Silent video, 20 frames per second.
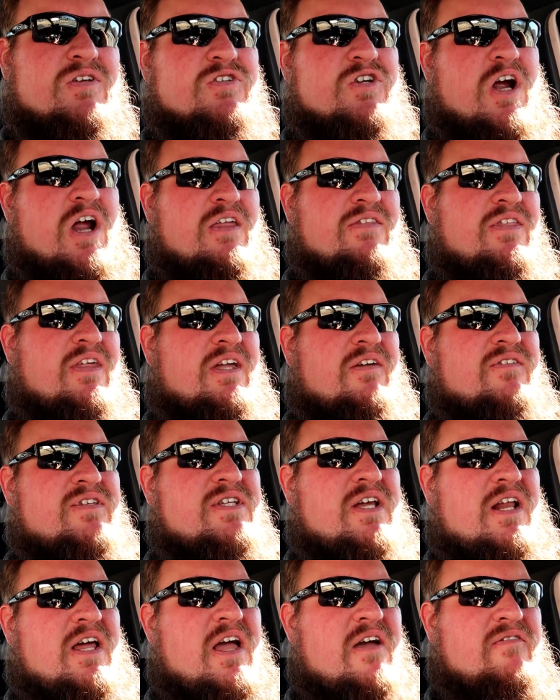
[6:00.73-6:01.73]
Trying to think if
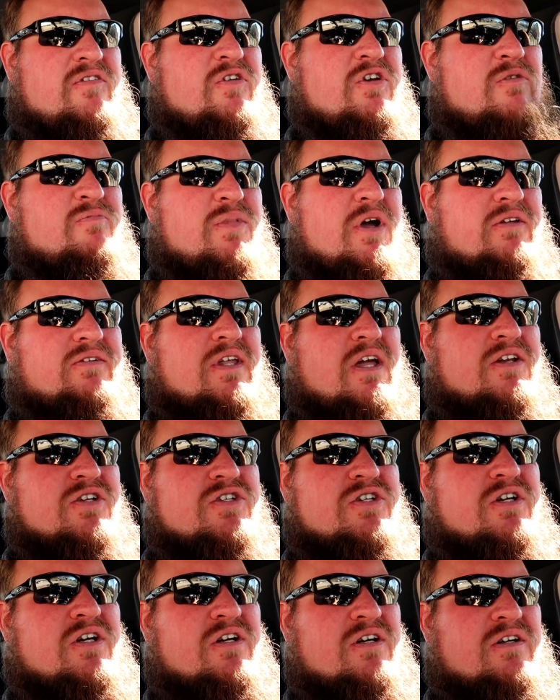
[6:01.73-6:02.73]
it's got a heavy duty belt
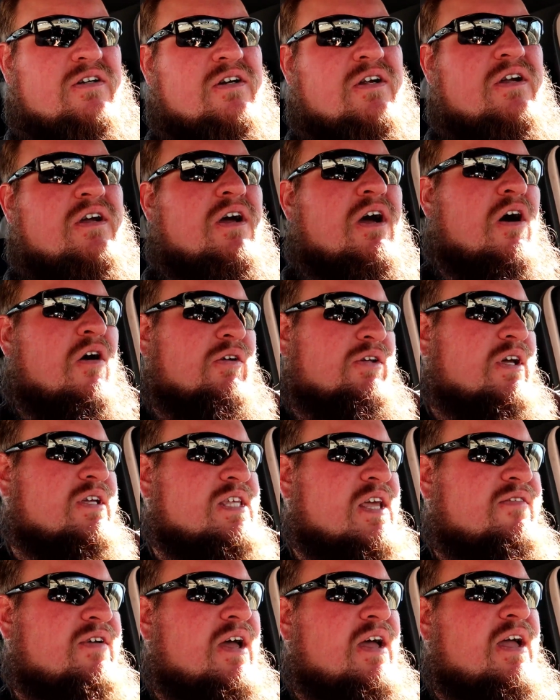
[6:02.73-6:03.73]
tensioner. Oh, it
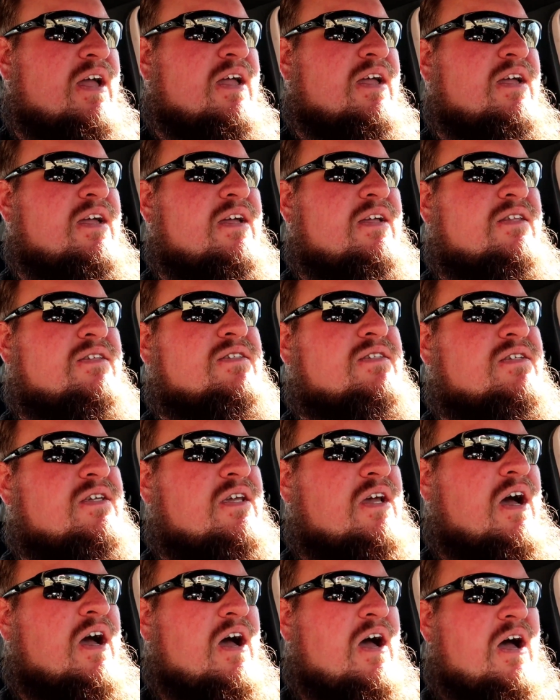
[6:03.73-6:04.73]
does have an
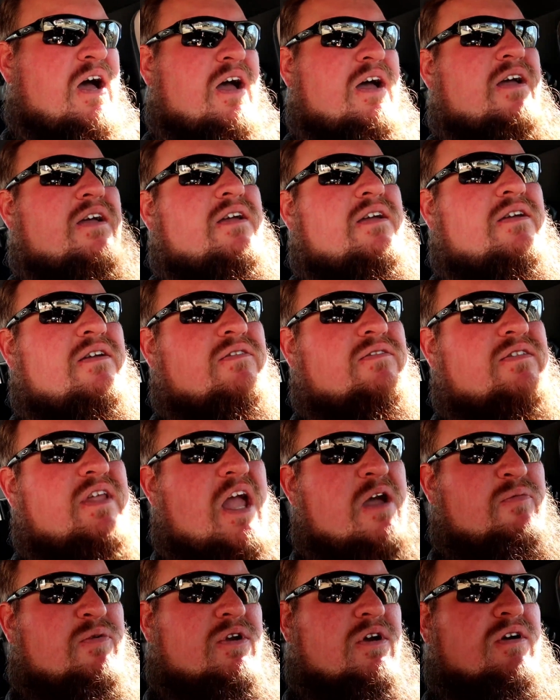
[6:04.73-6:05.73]
ATI
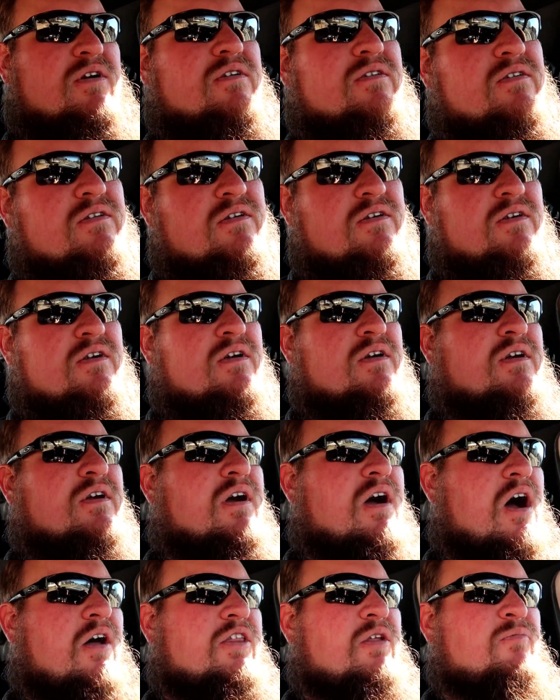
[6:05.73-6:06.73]
dampener
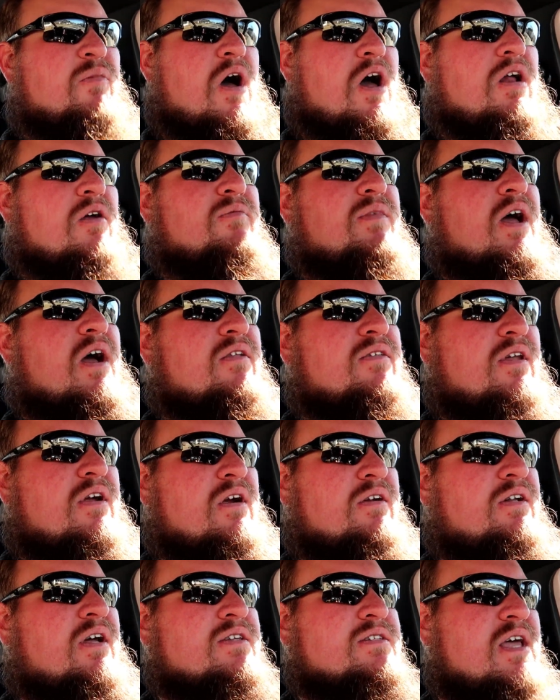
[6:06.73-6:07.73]
on the bottom down
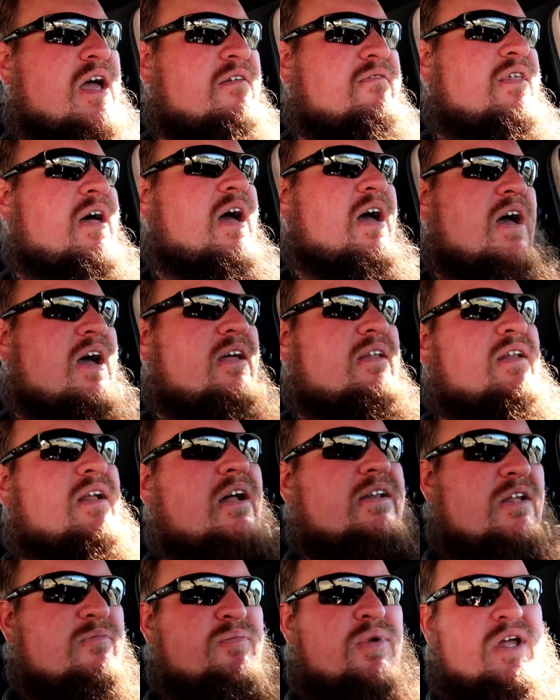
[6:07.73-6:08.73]
there. It does have that.
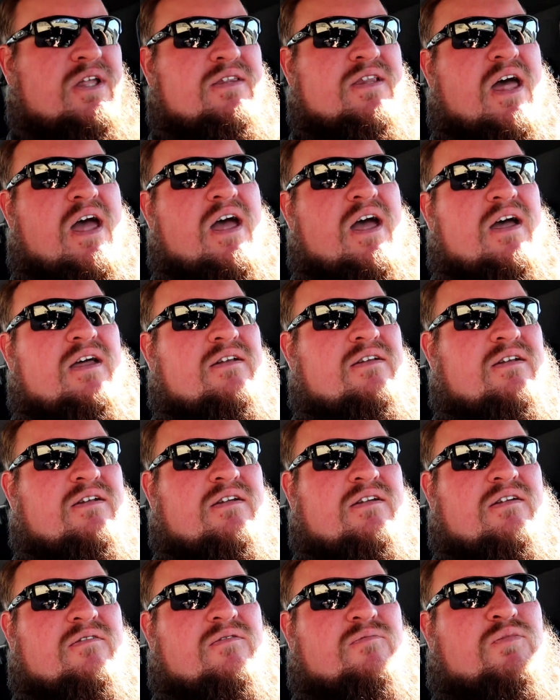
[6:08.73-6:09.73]
I did pin that.
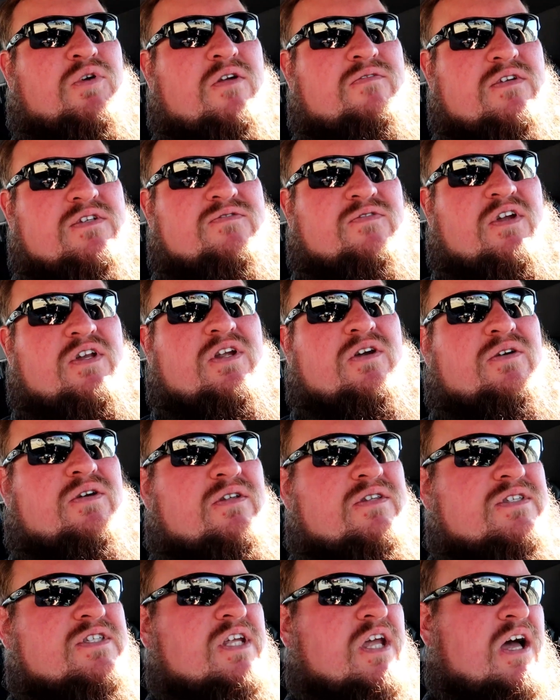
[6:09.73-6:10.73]
Previous video, you
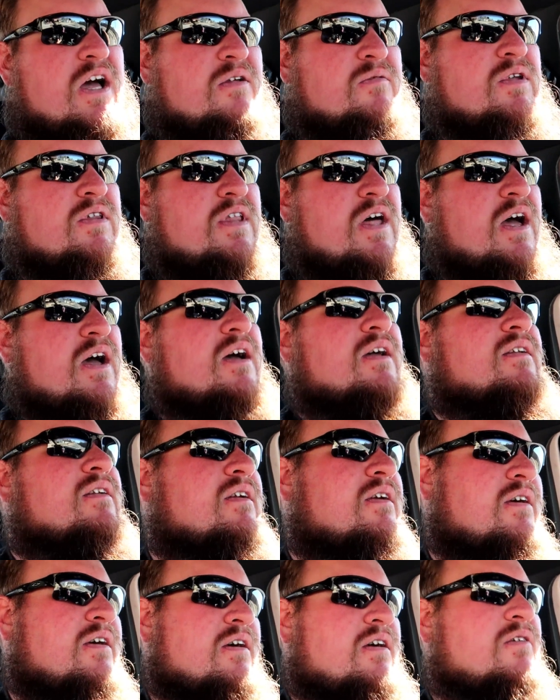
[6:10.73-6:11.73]
can see how I did that.
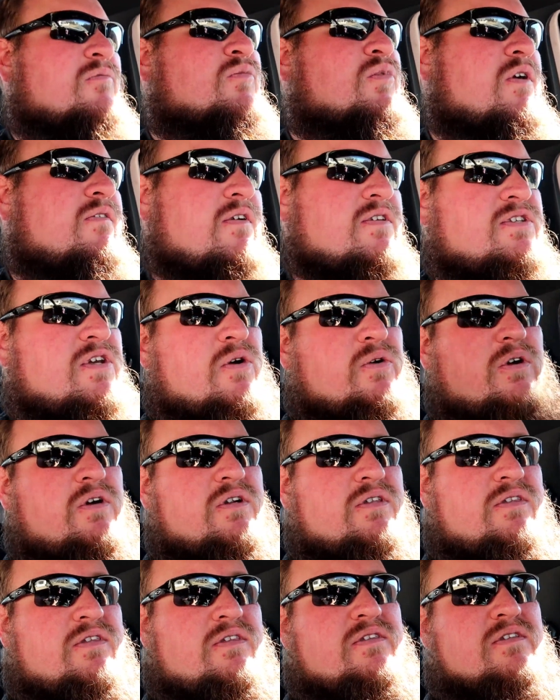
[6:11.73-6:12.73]
Previous
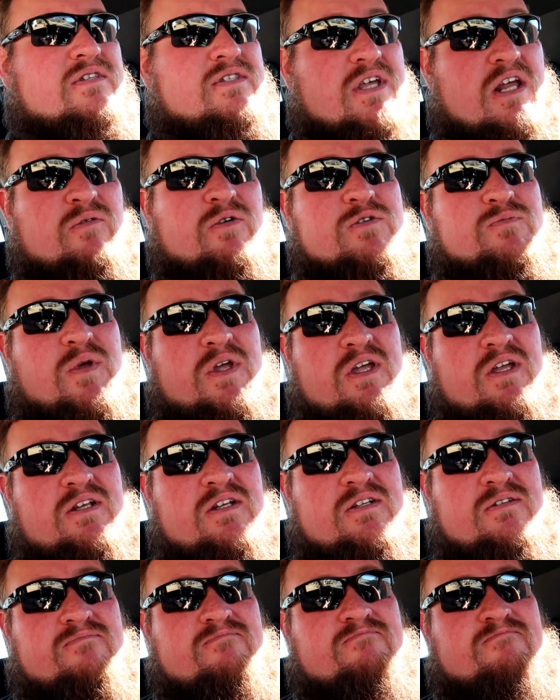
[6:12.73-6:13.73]
owner said it was
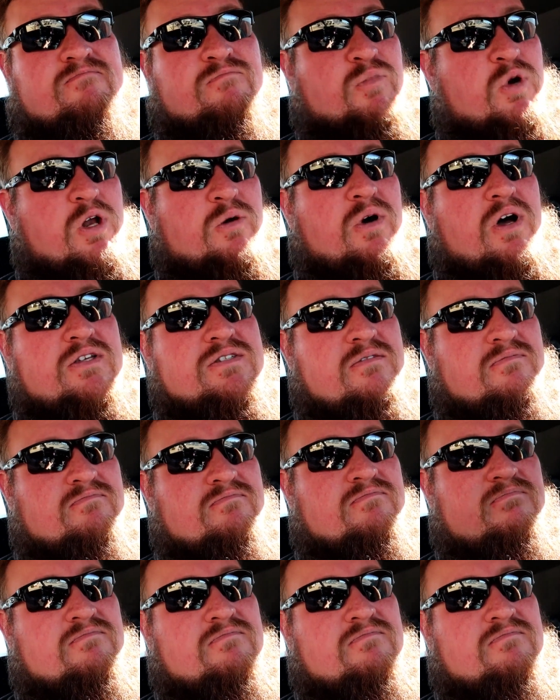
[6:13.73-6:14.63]
pinned, but it wasn't.